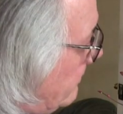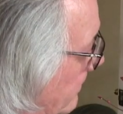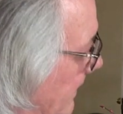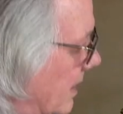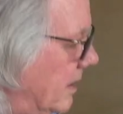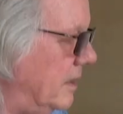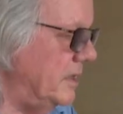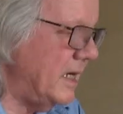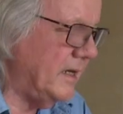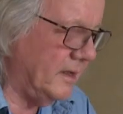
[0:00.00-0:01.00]
going to
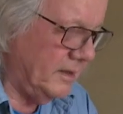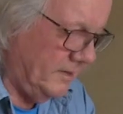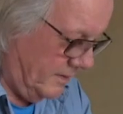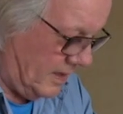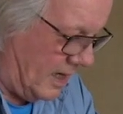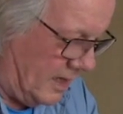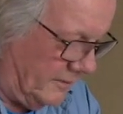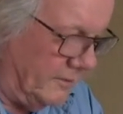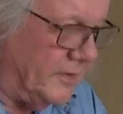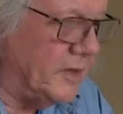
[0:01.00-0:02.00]
take
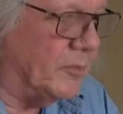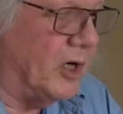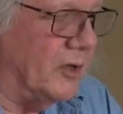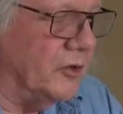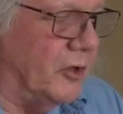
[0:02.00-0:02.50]
half of this branch